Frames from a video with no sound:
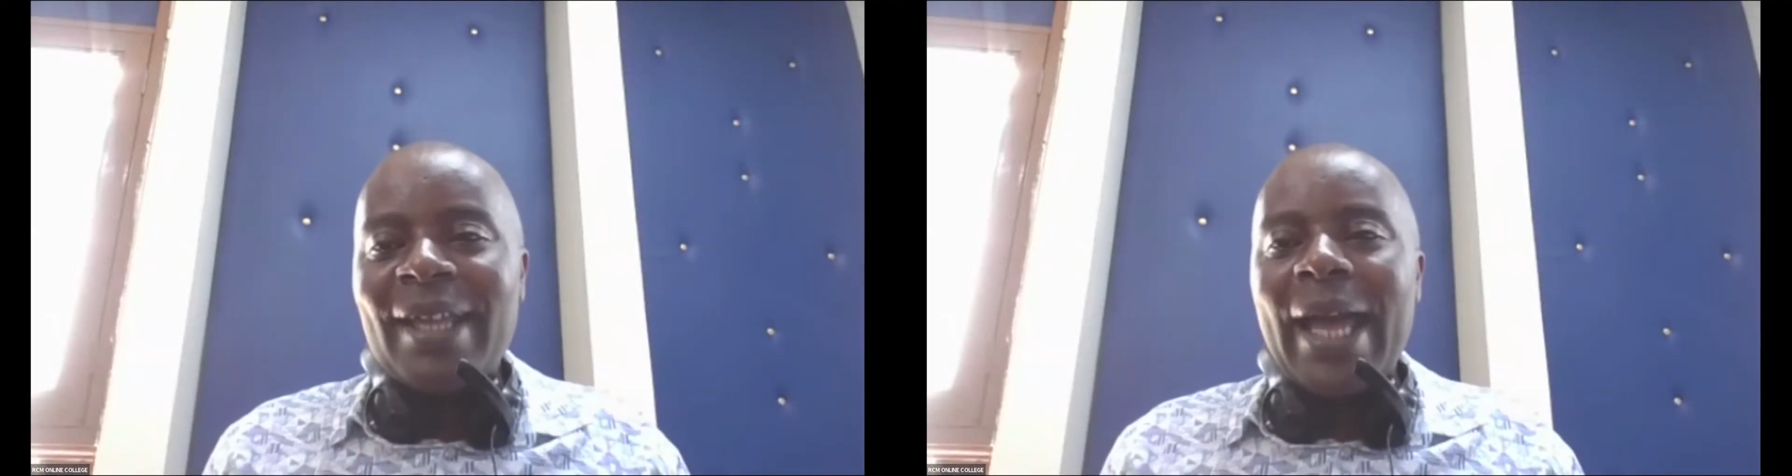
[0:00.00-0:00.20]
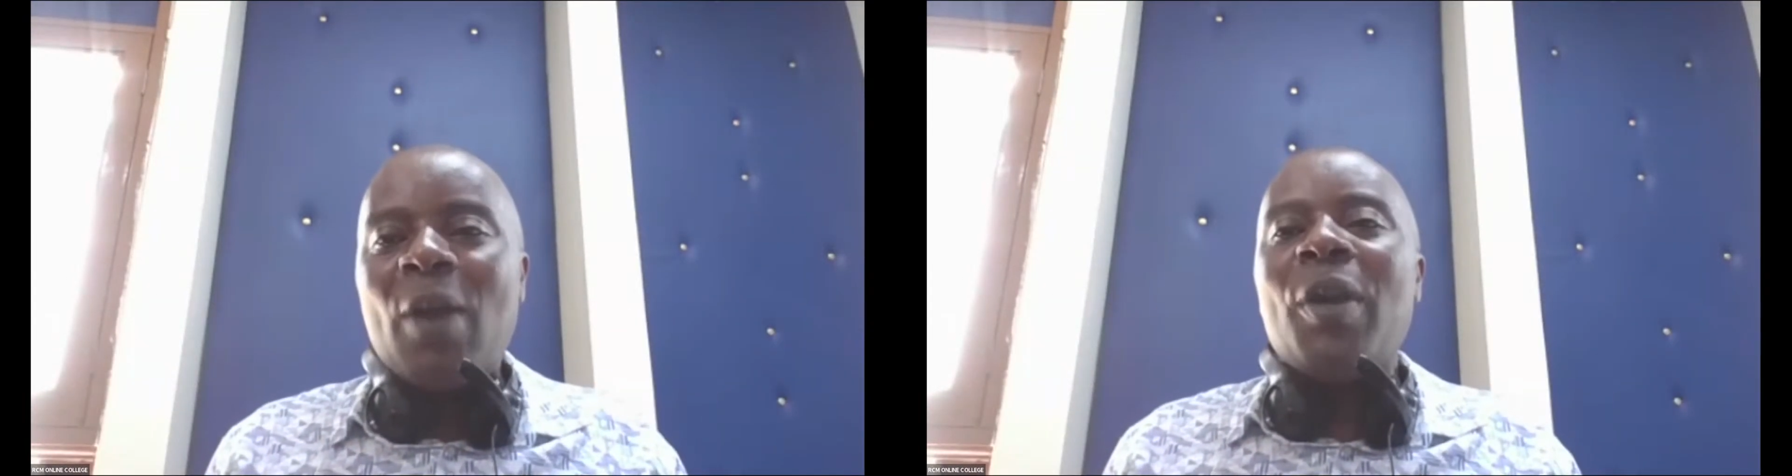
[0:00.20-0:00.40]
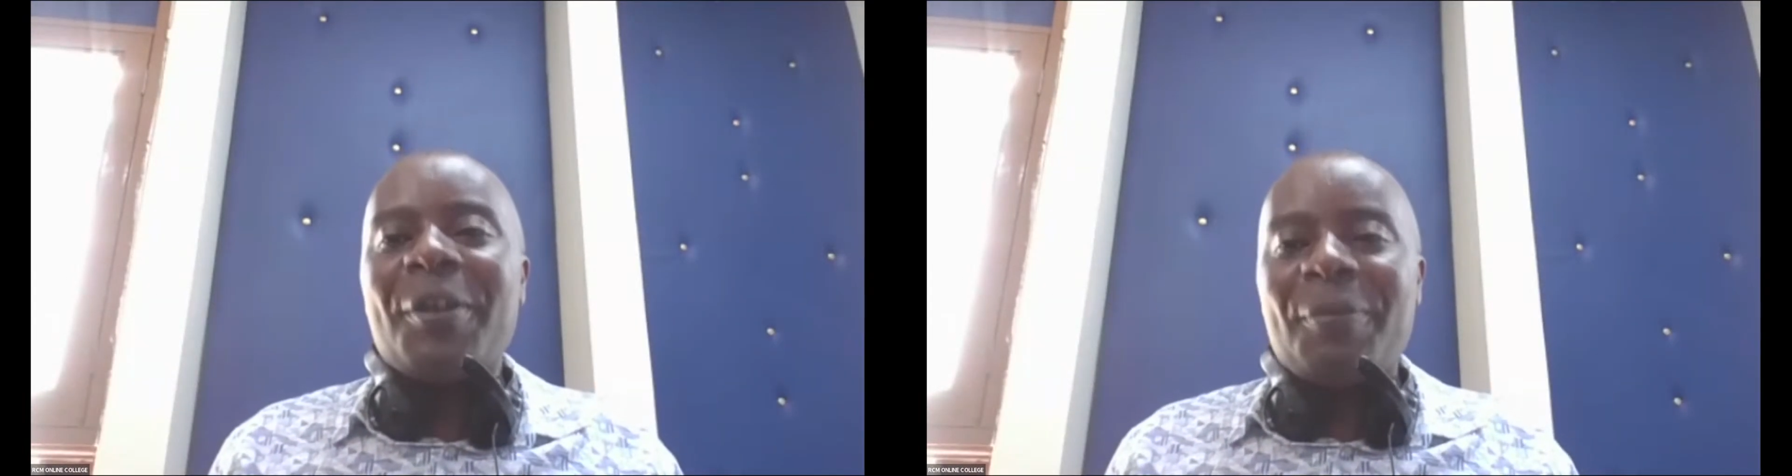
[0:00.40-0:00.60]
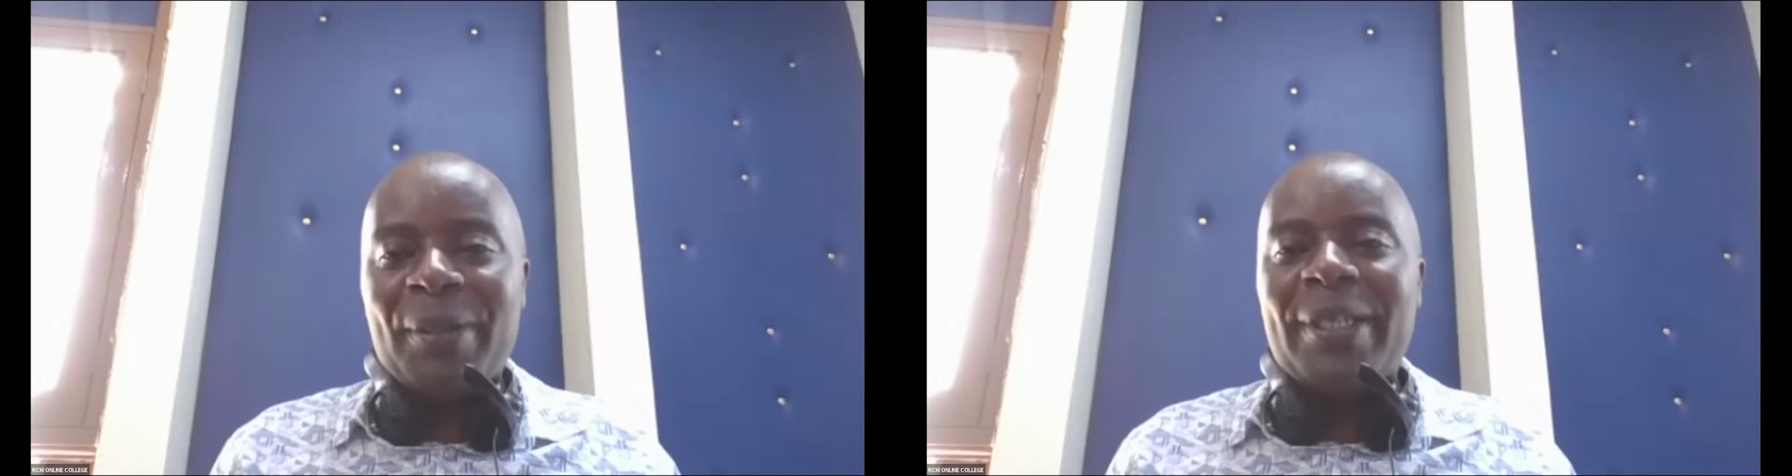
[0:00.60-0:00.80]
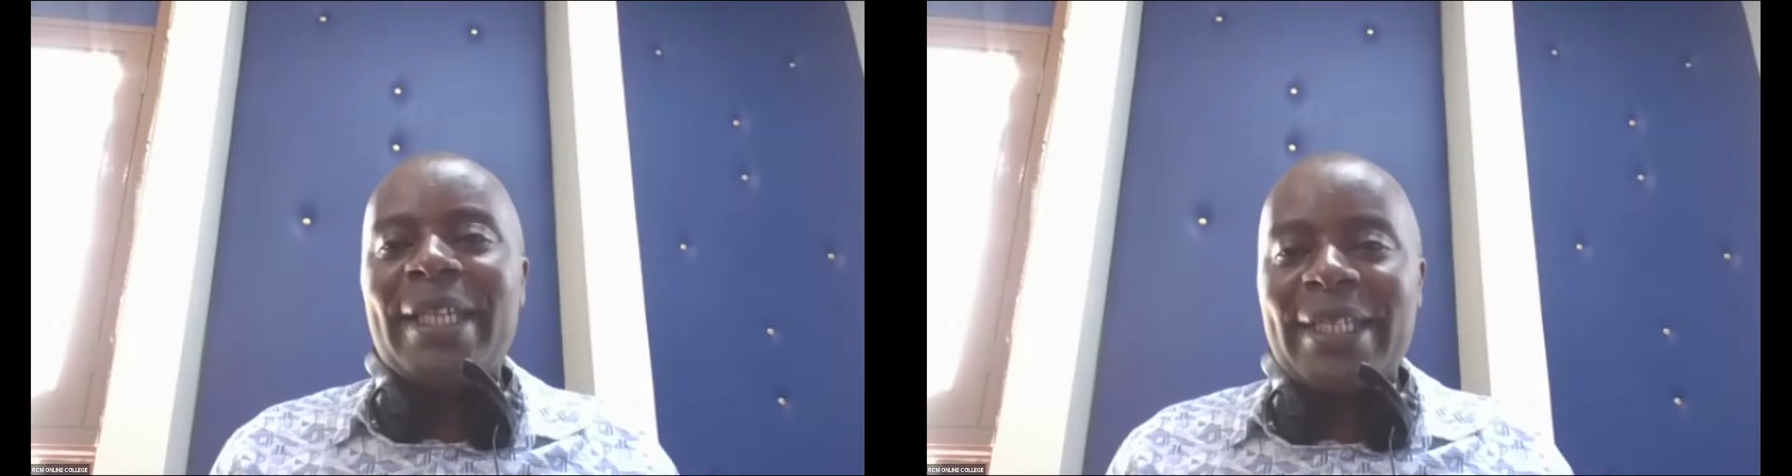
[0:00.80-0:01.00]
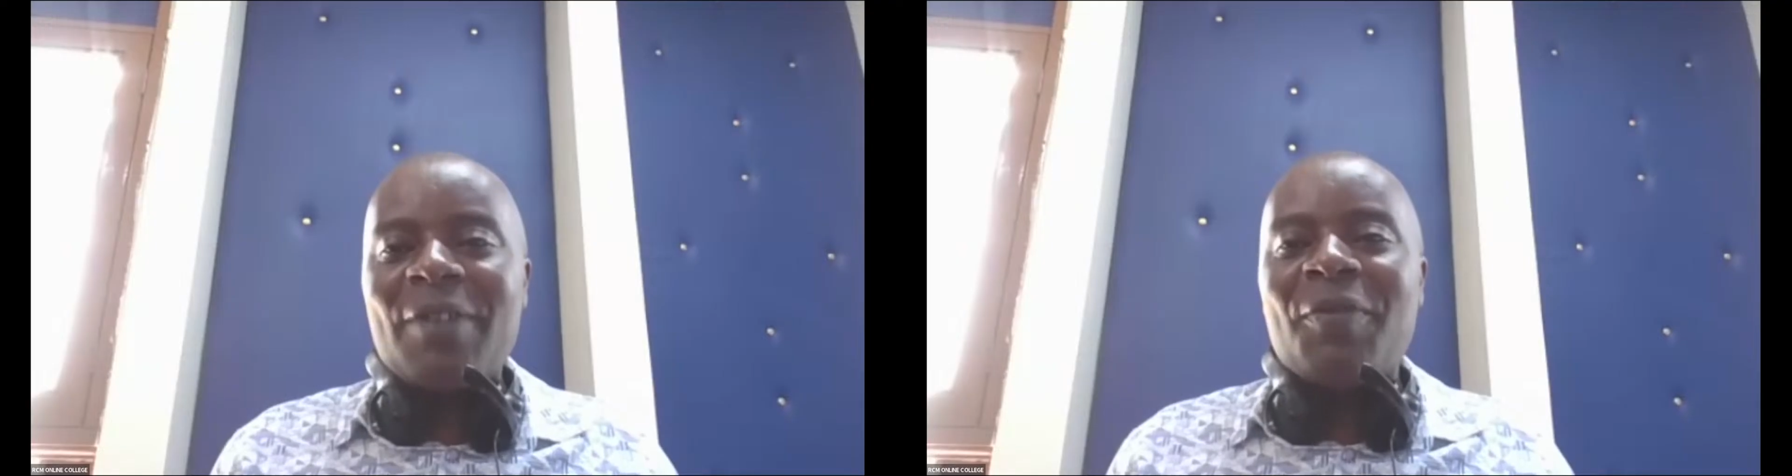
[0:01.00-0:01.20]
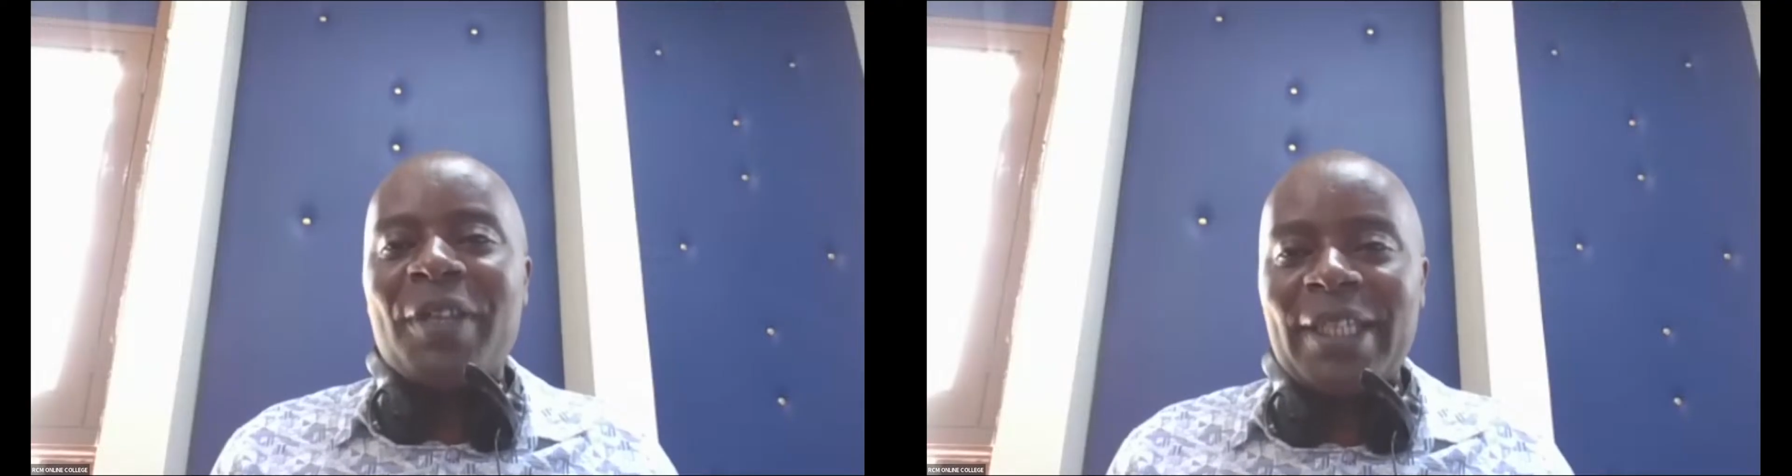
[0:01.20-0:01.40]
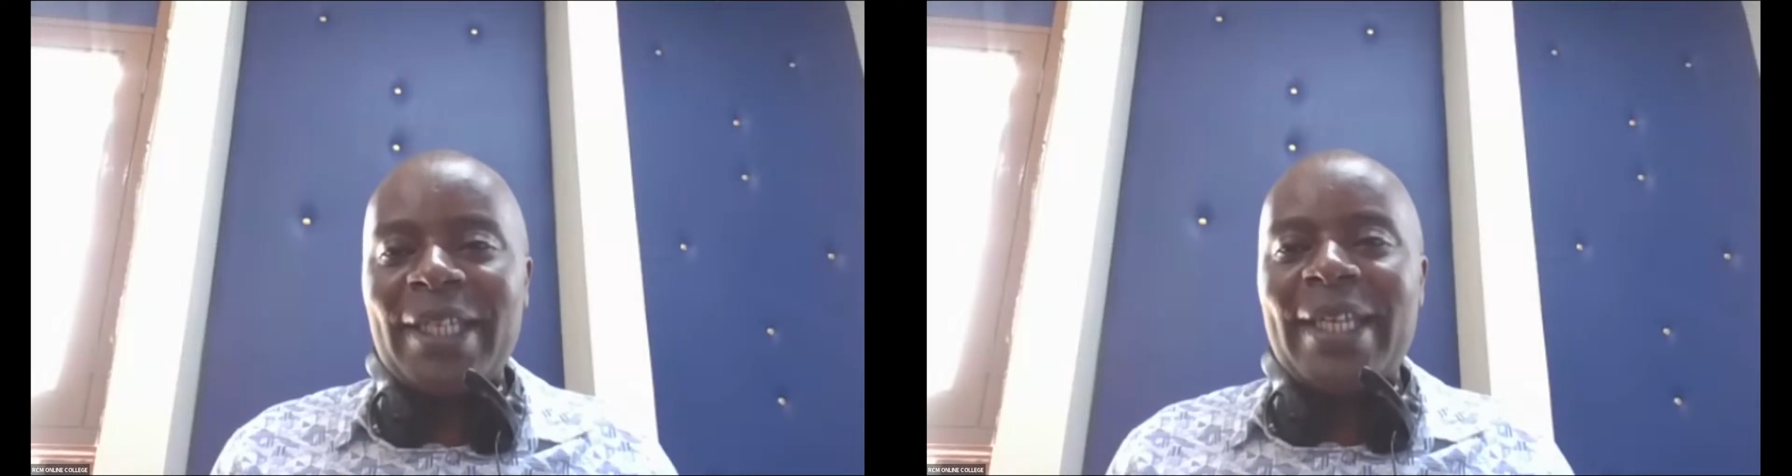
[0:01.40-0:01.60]
I will repeat, yes,
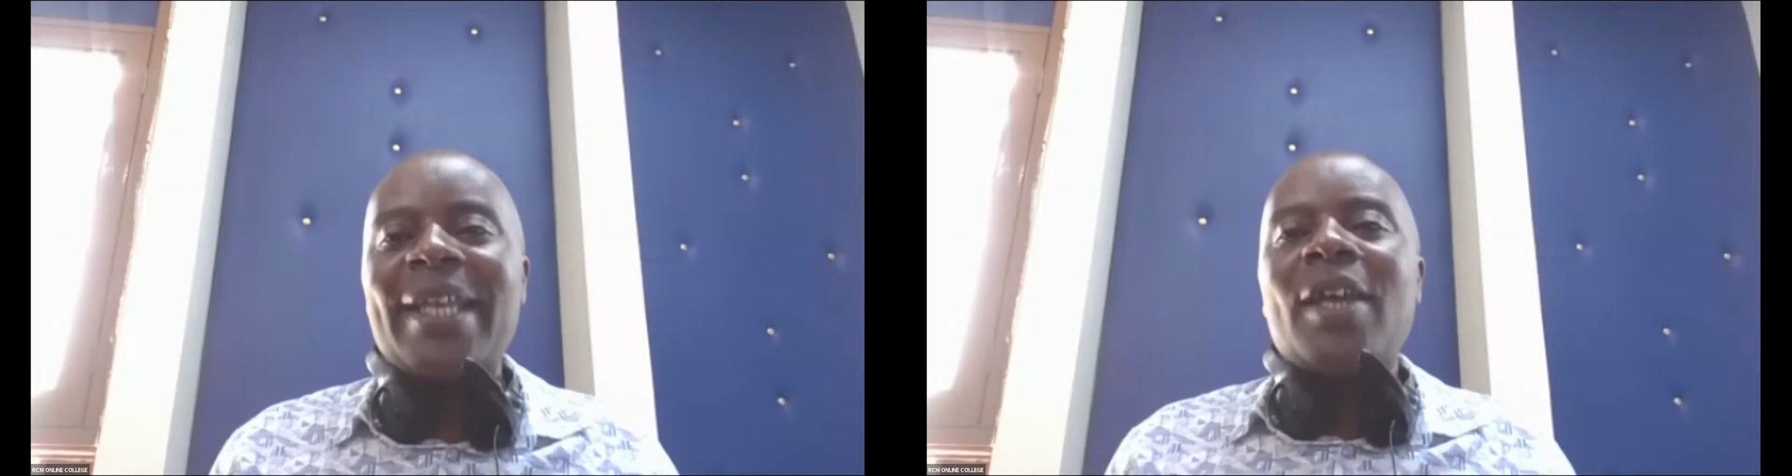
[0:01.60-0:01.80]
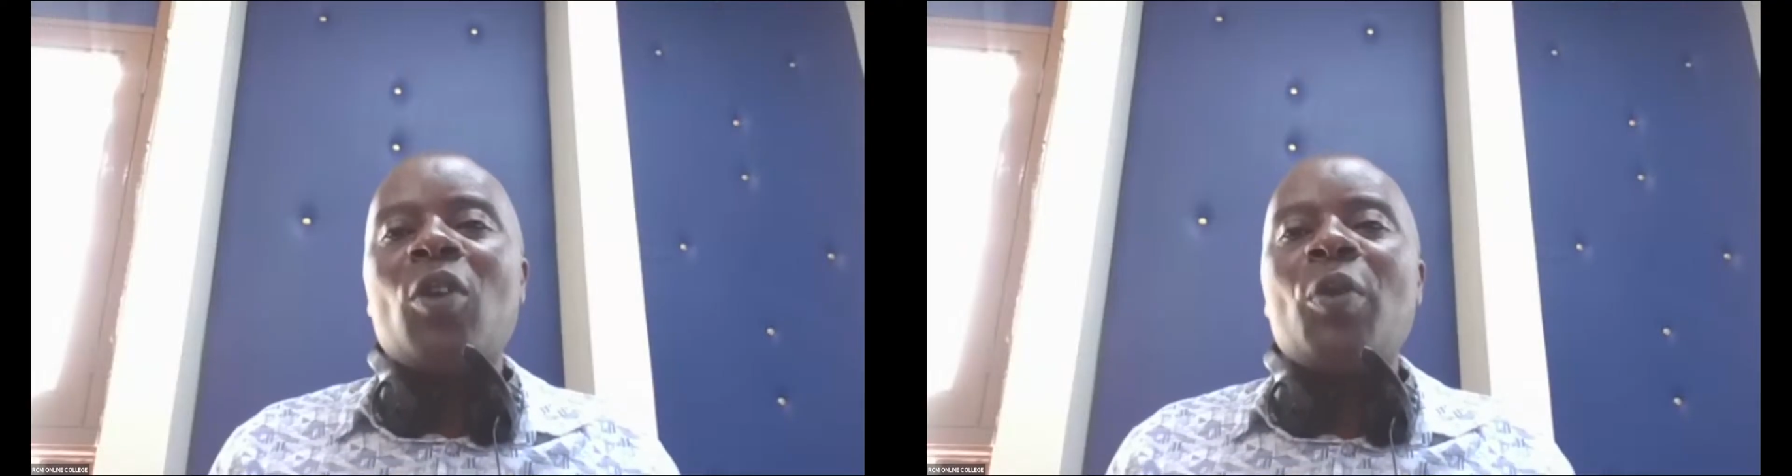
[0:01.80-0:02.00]
everything, yes.